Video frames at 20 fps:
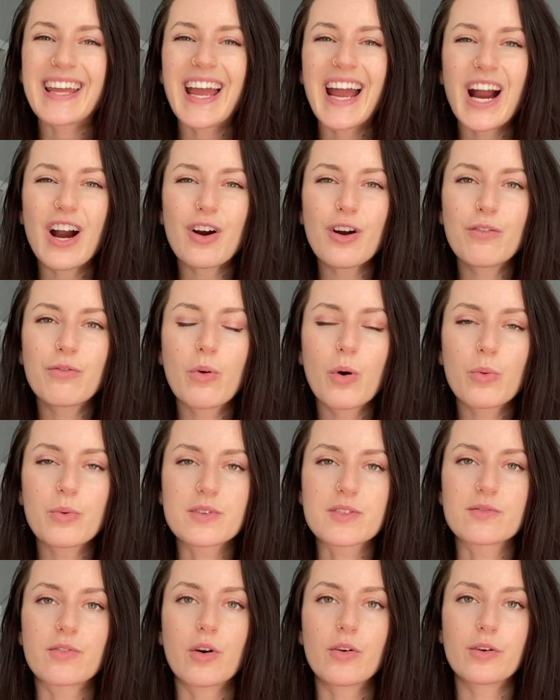care of what
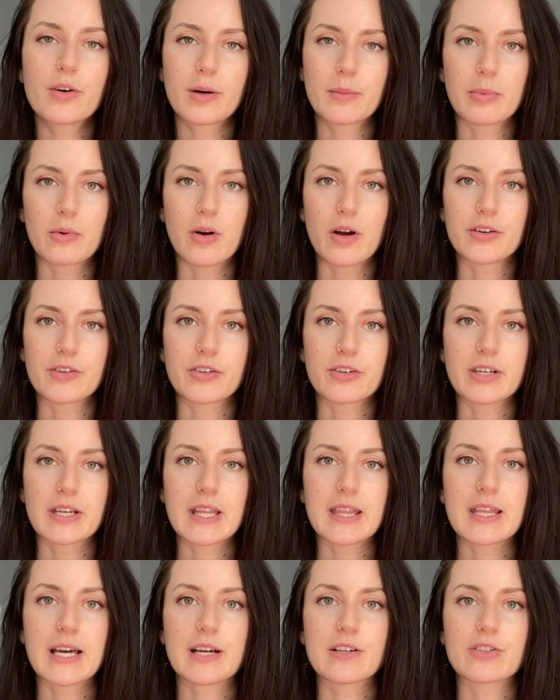was vulnerable
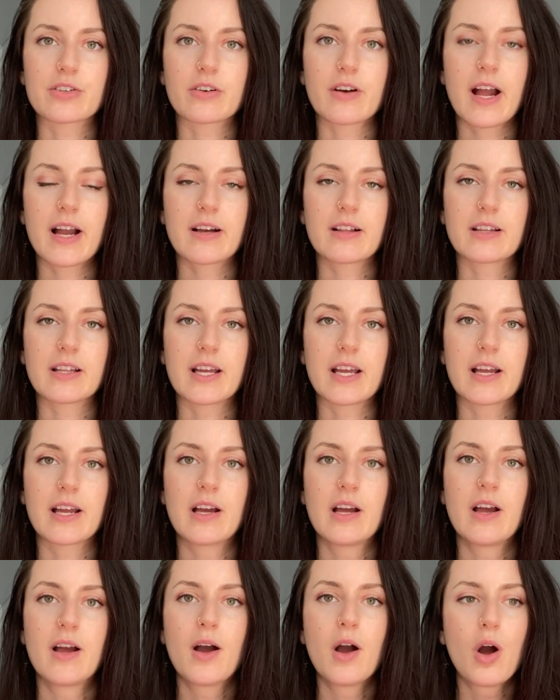underneath that directly,
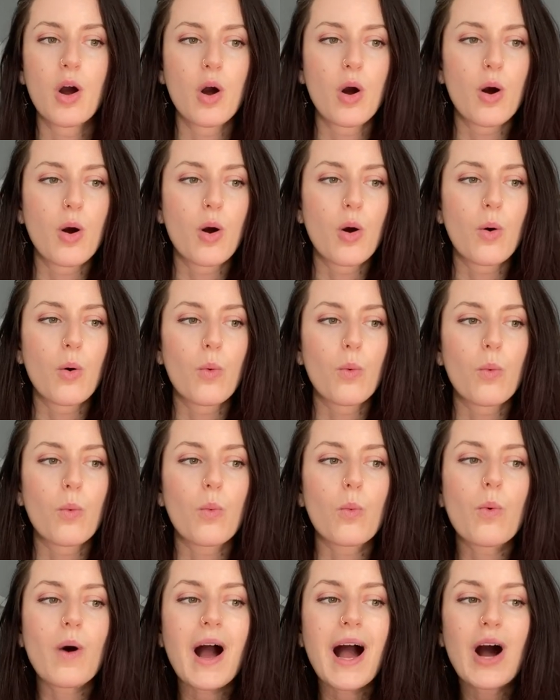
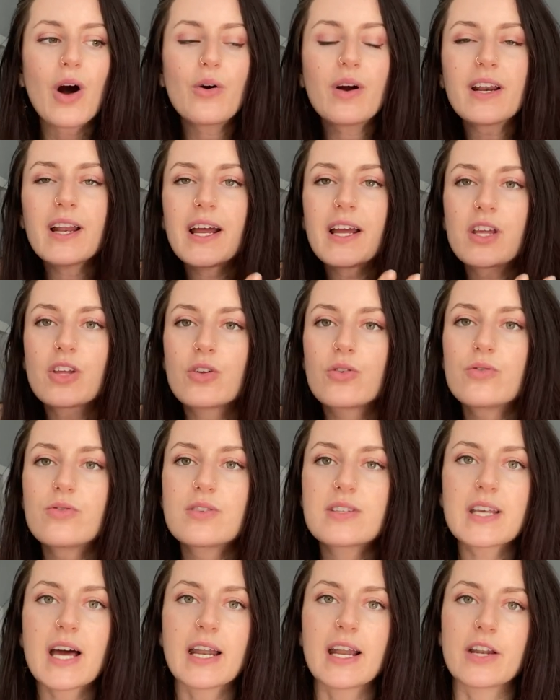how could I
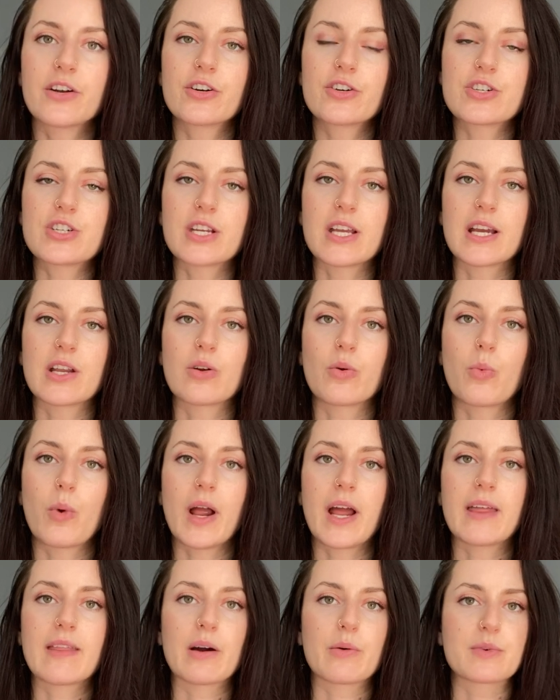use that energy in a
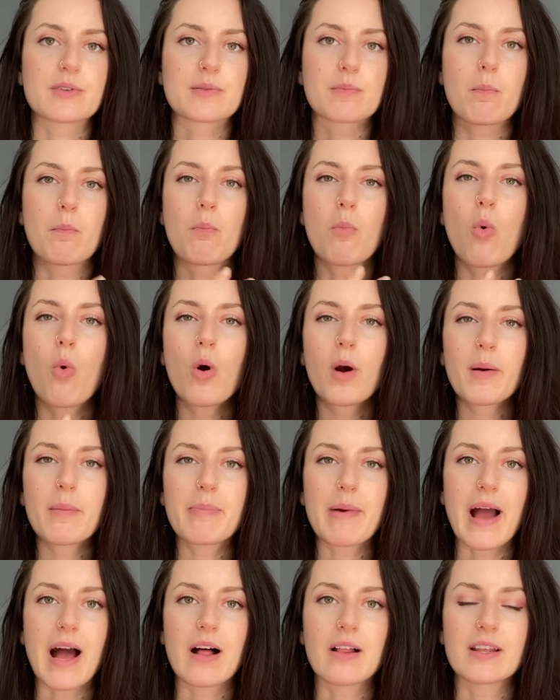way that was more
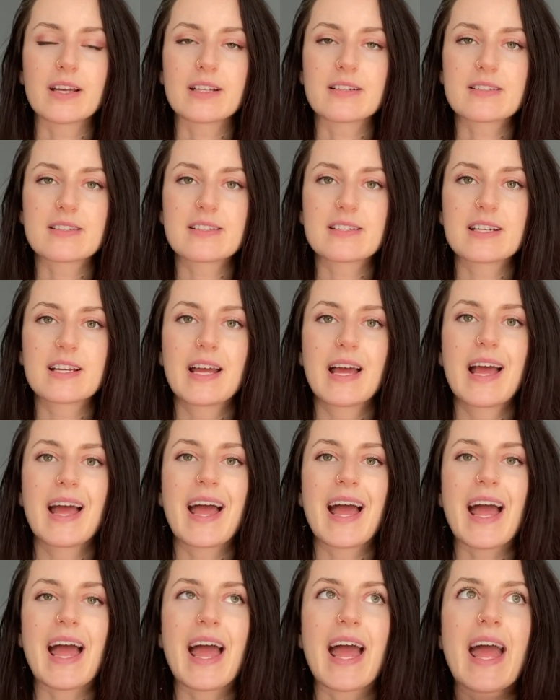balanced
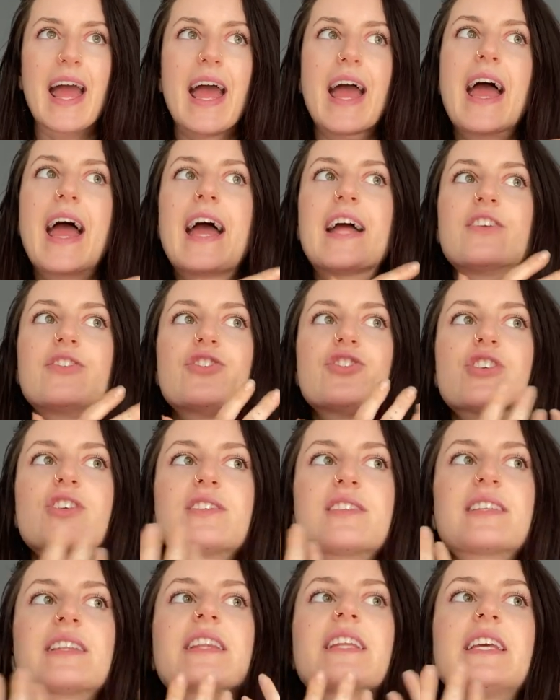and
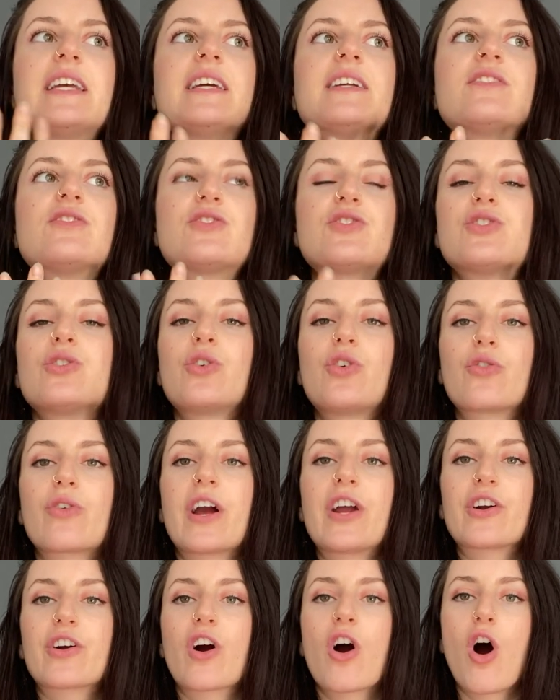just leads to
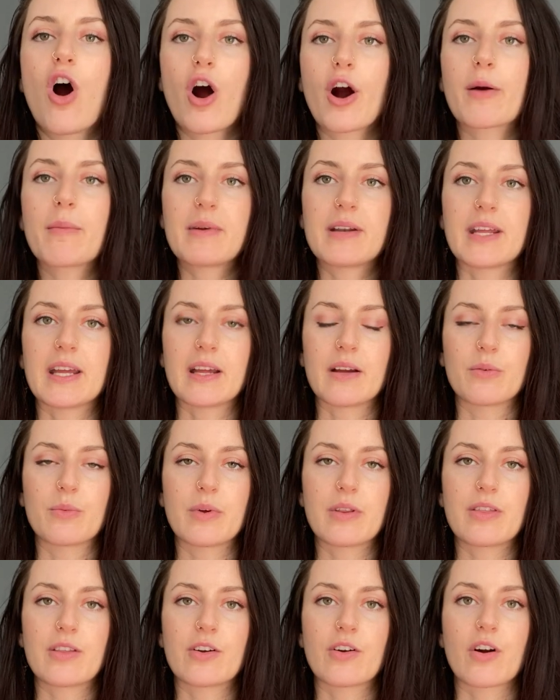greater harmony
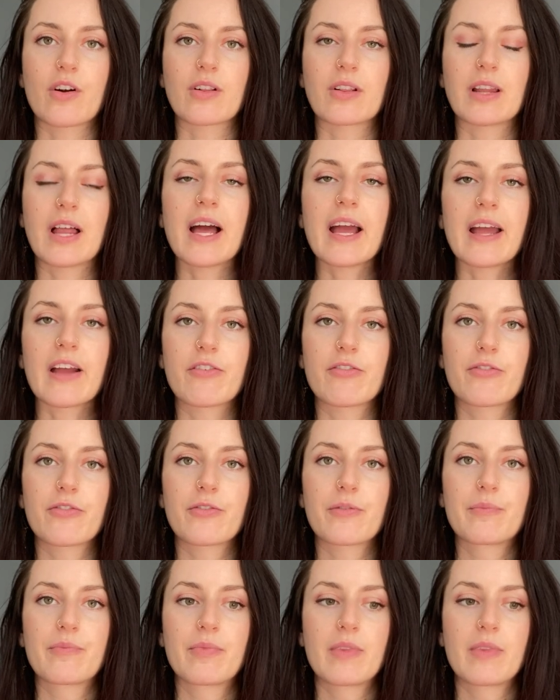within our life?